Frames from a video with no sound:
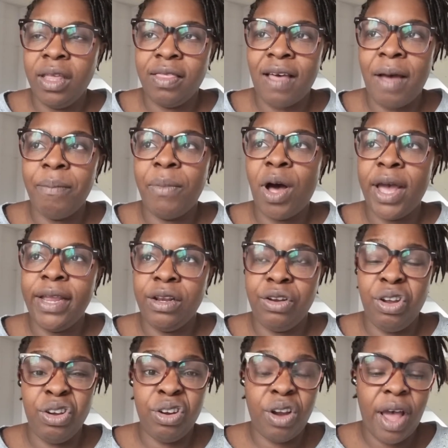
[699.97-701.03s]
That might
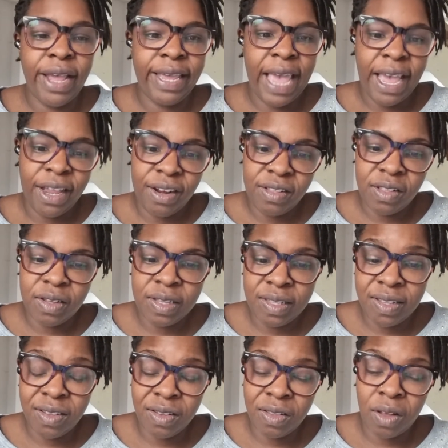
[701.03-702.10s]
look like getting an
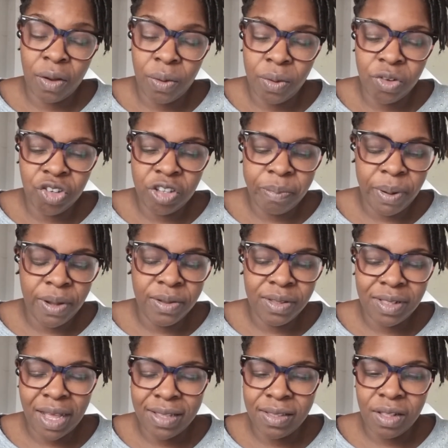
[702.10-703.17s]
assistant psychologist
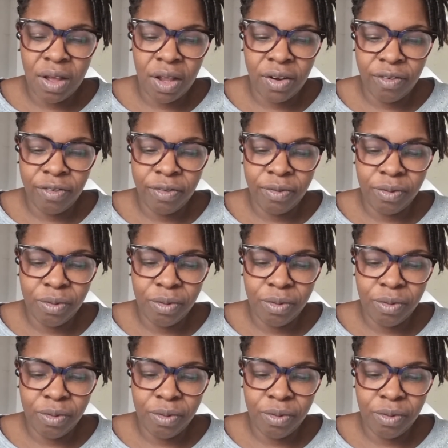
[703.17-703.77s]
post. That's kind of,